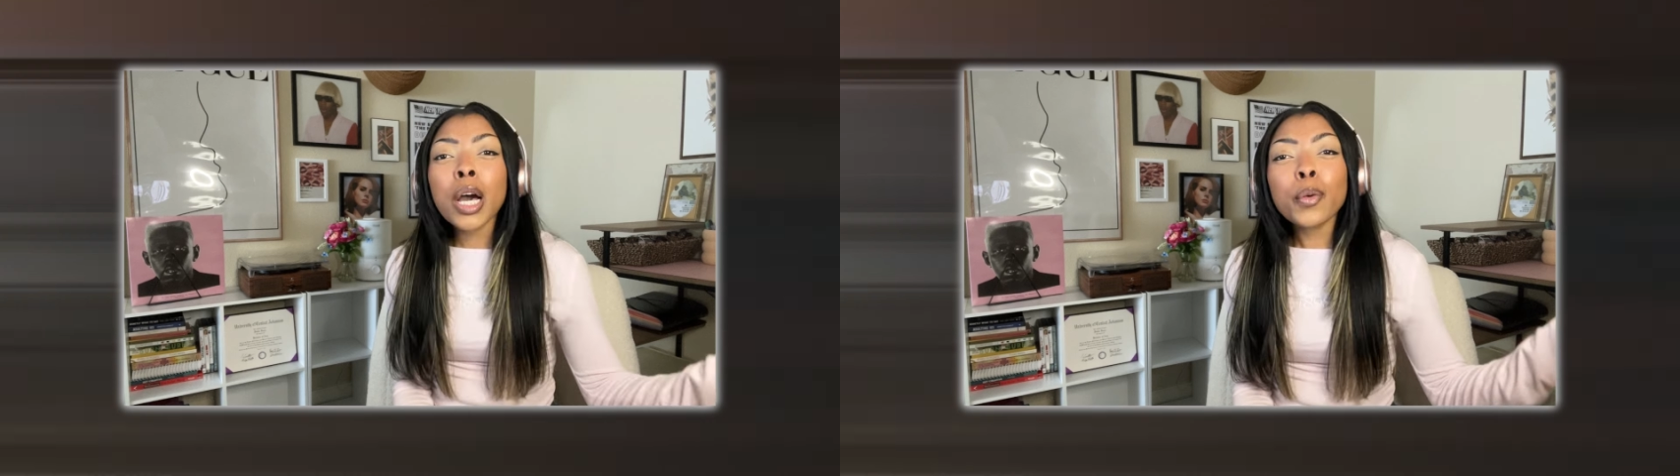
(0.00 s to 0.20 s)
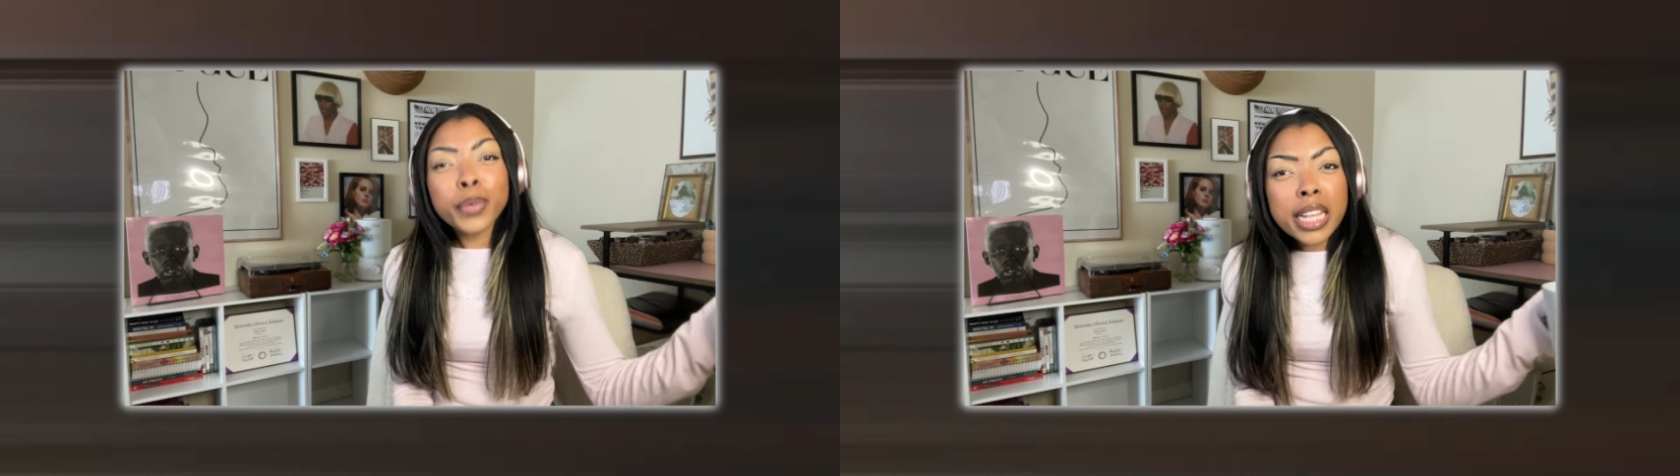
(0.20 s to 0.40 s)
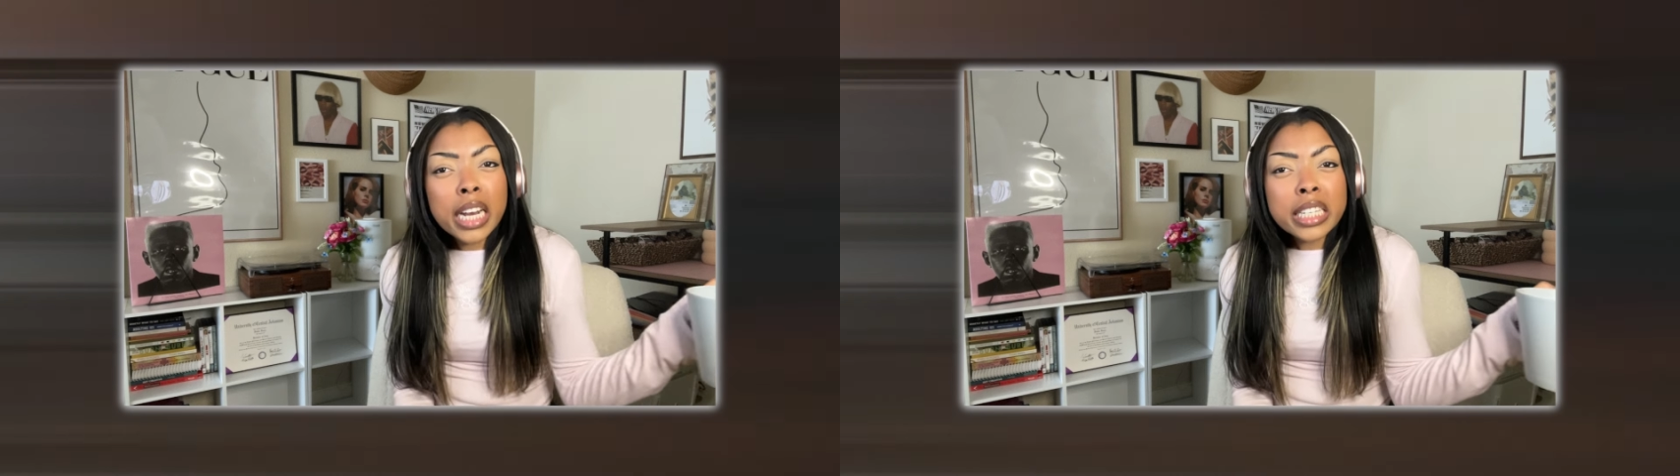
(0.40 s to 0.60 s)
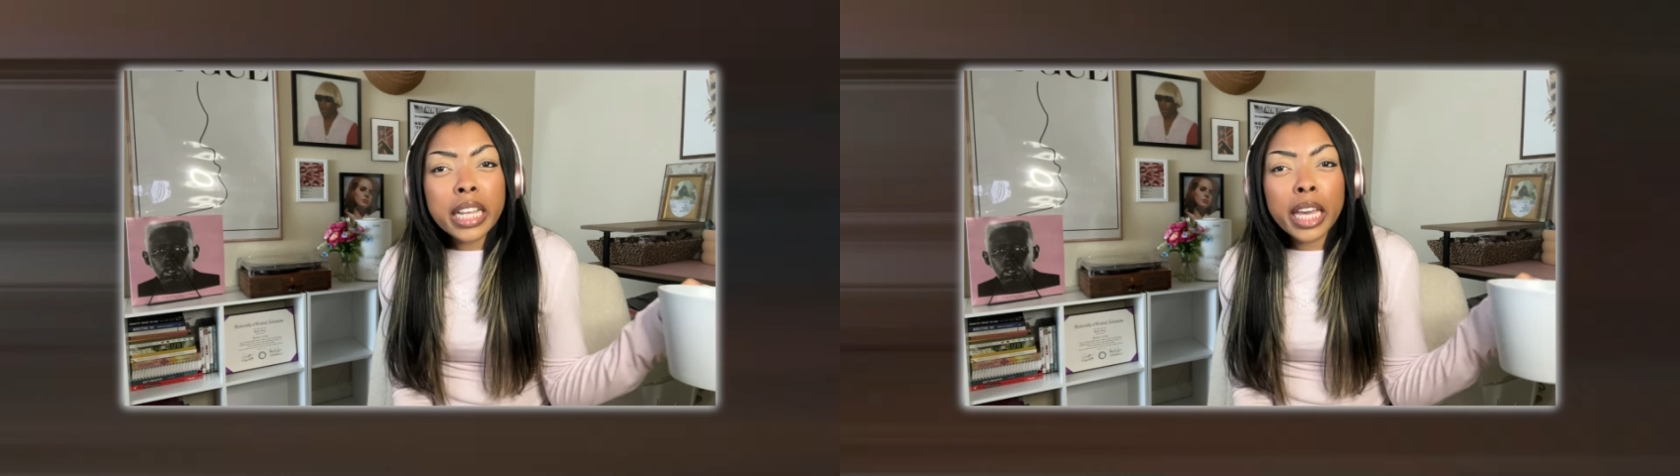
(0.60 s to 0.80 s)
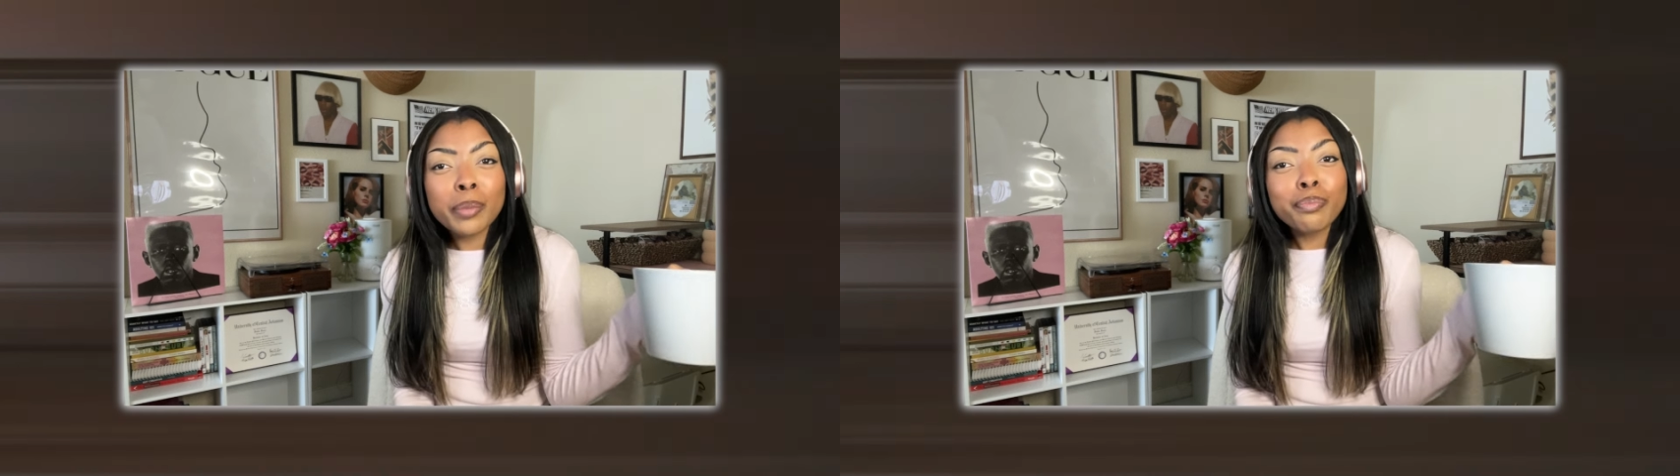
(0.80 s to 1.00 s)
Was that his
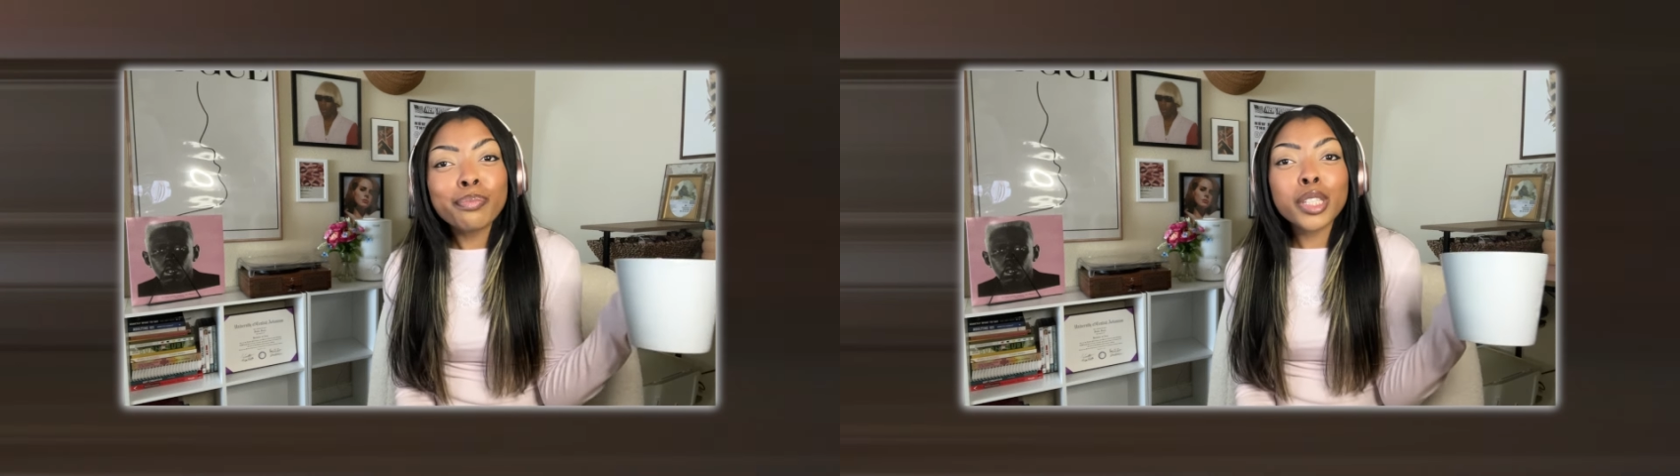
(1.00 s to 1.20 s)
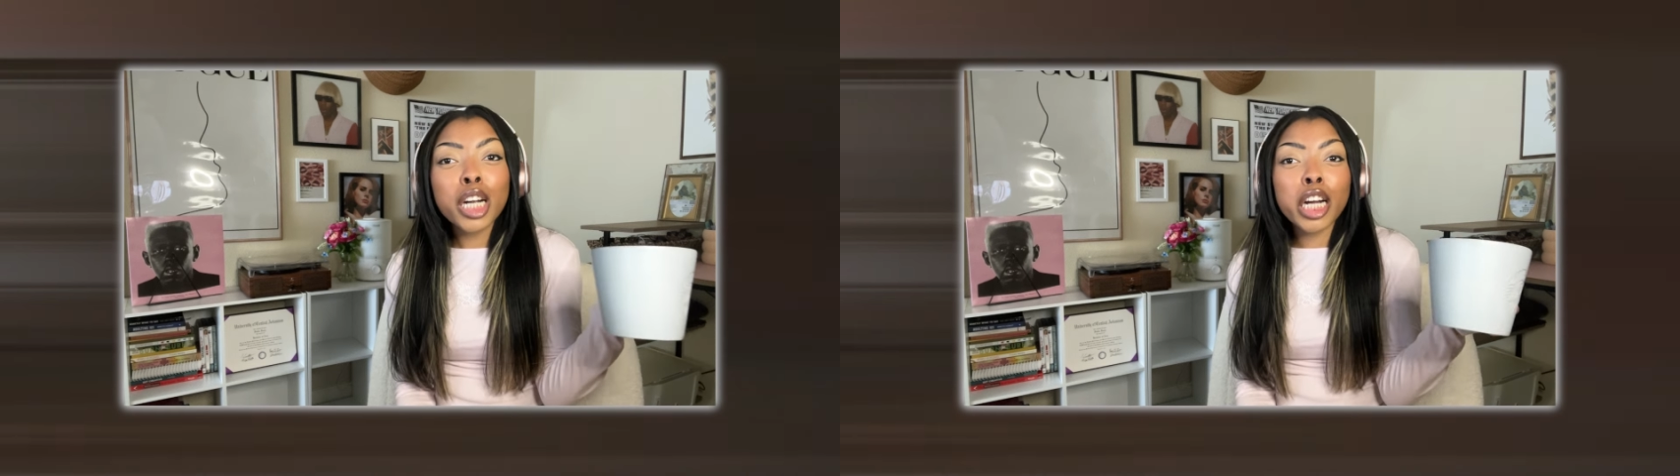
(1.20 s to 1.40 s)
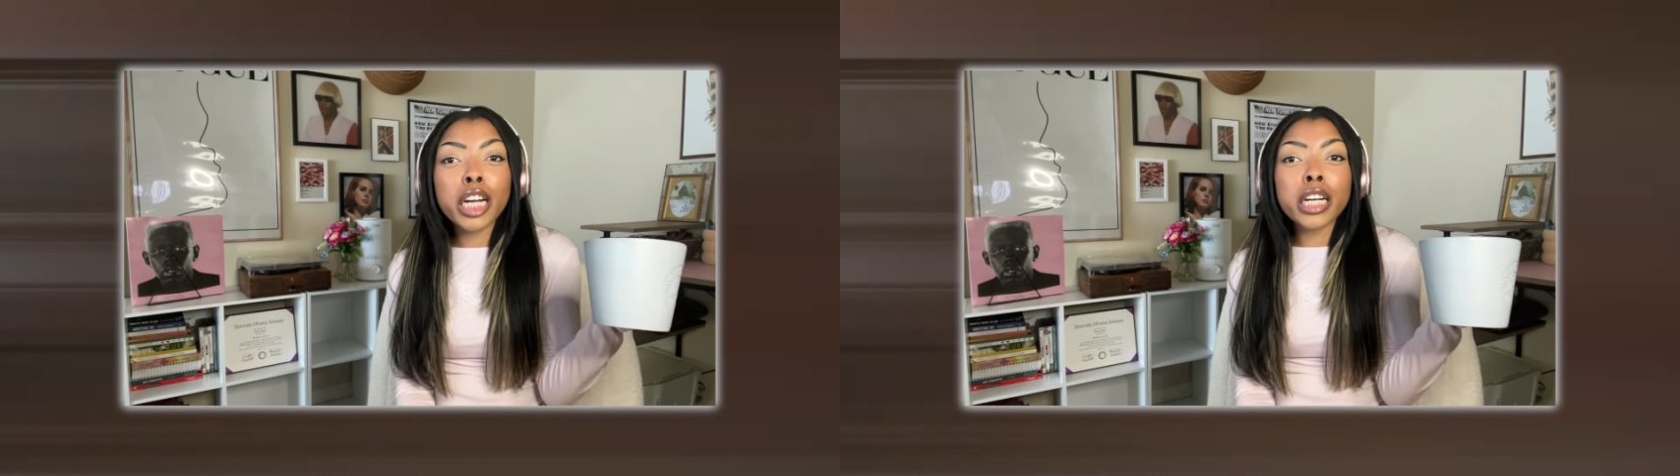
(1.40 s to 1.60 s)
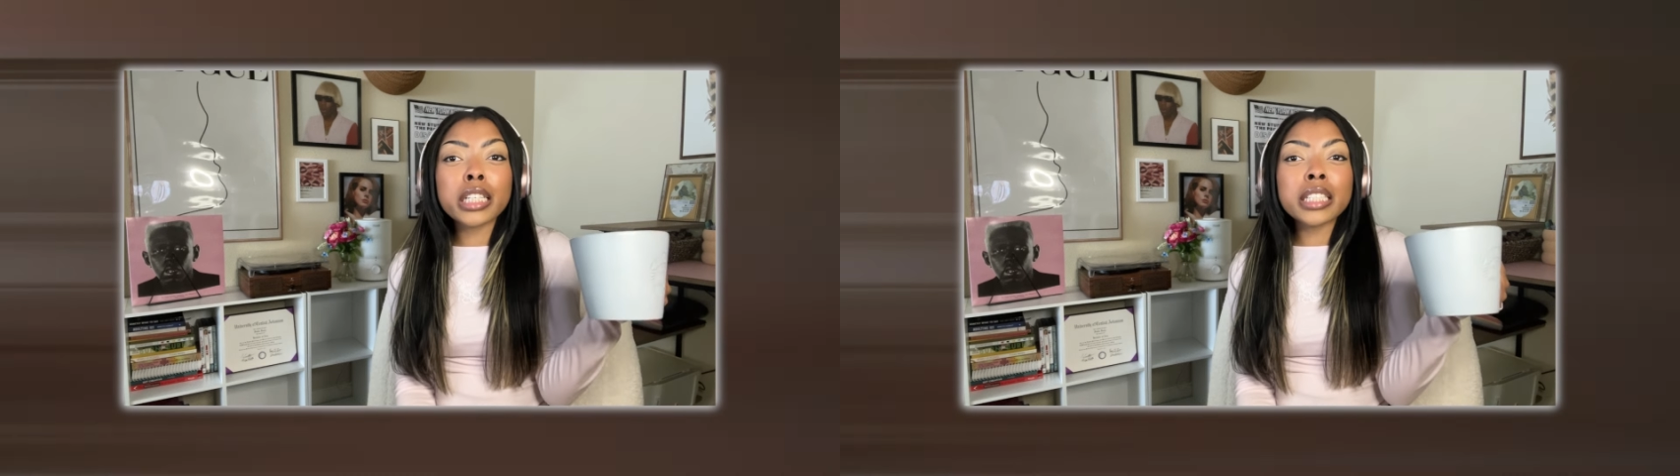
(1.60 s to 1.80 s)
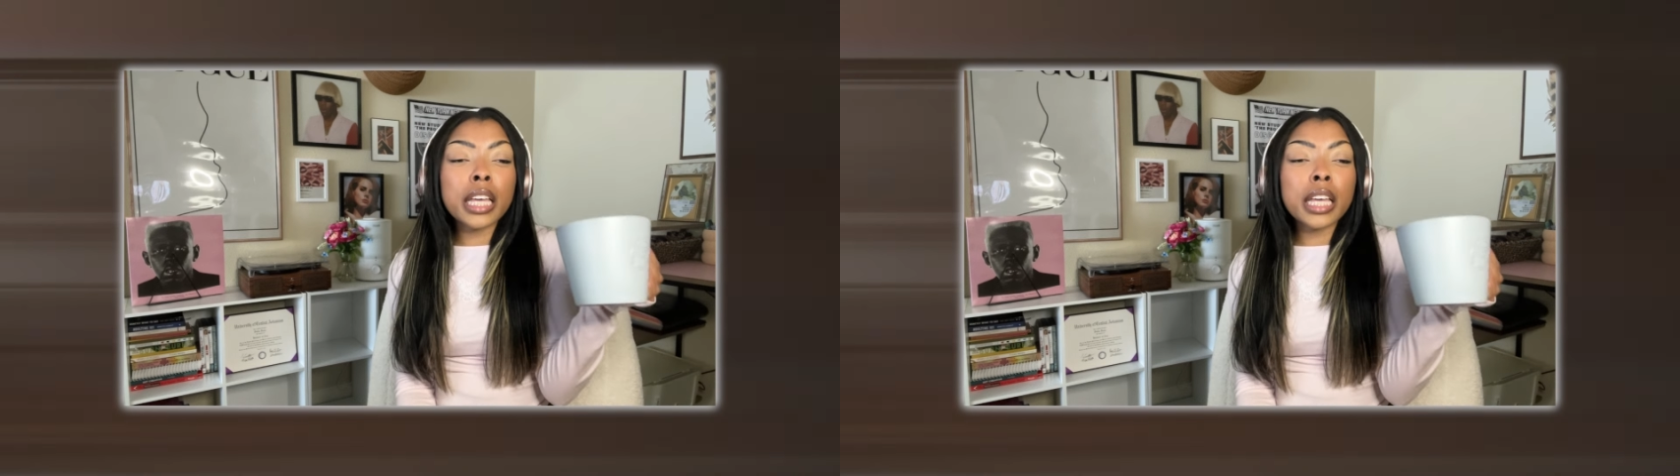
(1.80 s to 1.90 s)
name? Her